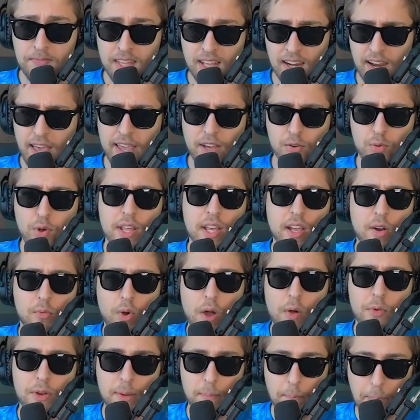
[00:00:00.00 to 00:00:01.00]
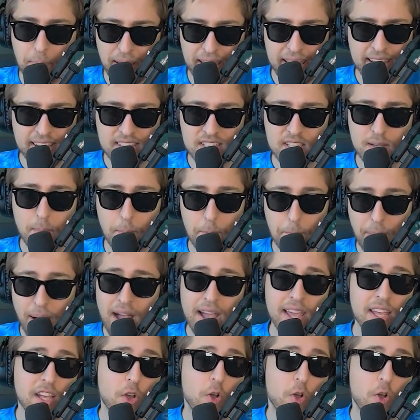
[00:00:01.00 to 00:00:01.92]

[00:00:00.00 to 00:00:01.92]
Like running around in base, buying